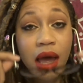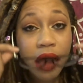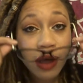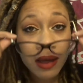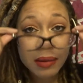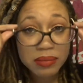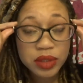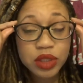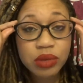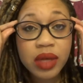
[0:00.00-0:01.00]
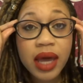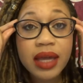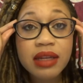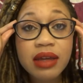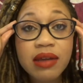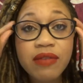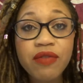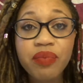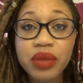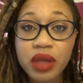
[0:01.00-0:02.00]
um, to kind of
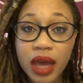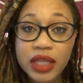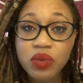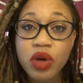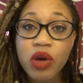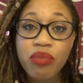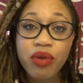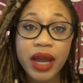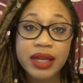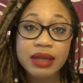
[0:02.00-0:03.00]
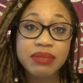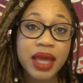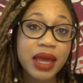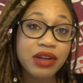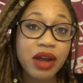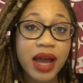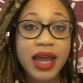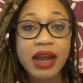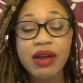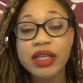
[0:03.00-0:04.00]
as well brighten up that under
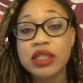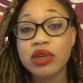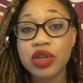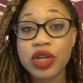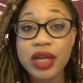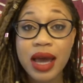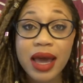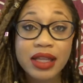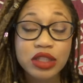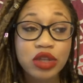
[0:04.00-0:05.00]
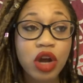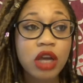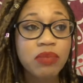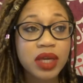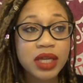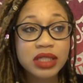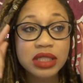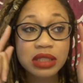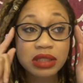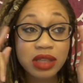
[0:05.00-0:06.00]
eye area so you're not as dark because
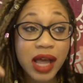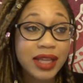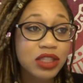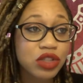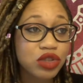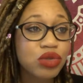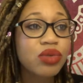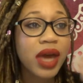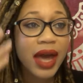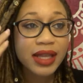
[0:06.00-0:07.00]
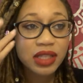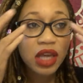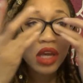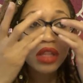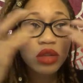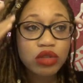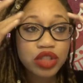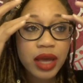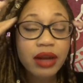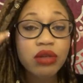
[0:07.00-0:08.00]
glasses do cast those
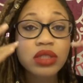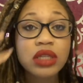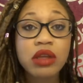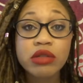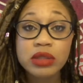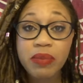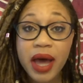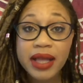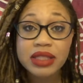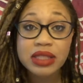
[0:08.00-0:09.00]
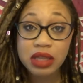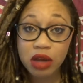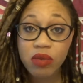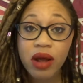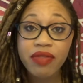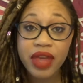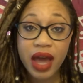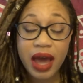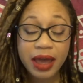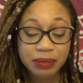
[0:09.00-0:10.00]
shadows and those spots around the
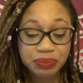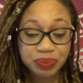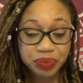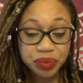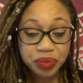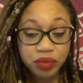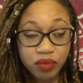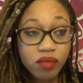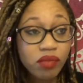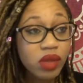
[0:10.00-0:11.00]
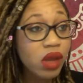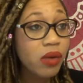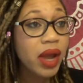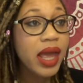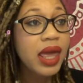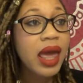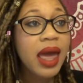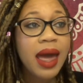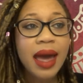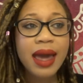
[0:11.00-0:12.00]
eye. All right?
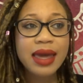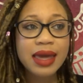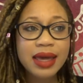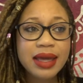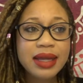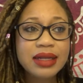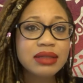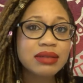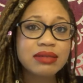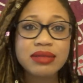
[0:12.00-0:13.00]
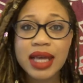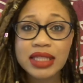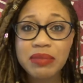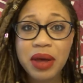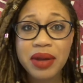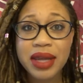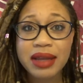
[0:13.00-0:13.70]
And that's about it.